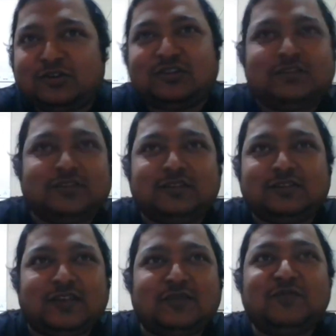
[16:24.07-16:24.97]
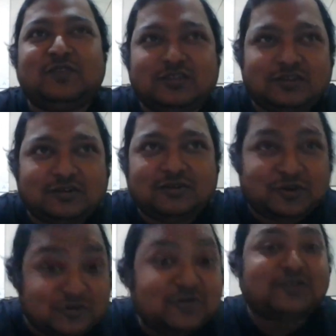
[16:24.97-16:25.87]
not the same with the
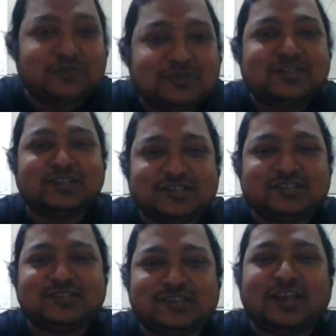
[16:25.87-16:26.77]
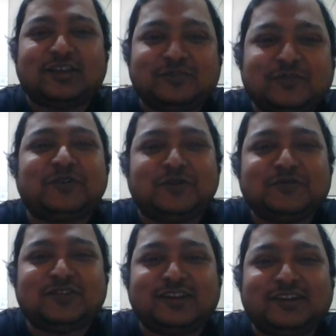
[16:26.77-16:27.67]
only one who rehearses and
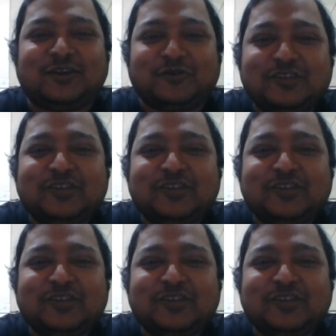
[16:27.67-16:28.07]
performs right now.